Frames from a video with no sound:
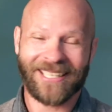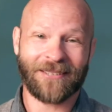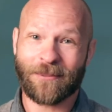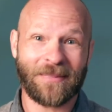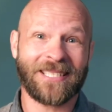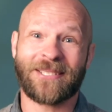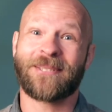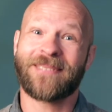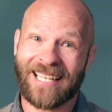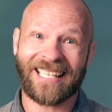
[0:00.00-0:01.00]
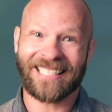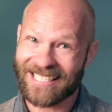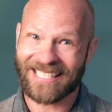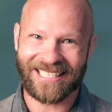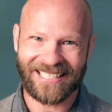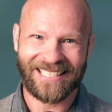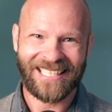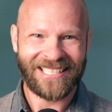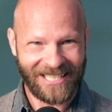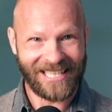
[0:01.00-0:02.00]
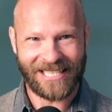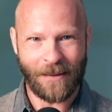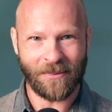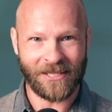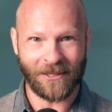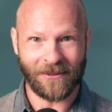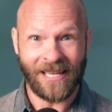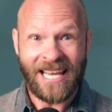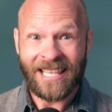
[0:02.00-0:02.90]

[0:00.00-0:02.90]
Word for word: I repeat, do not listen to this episode.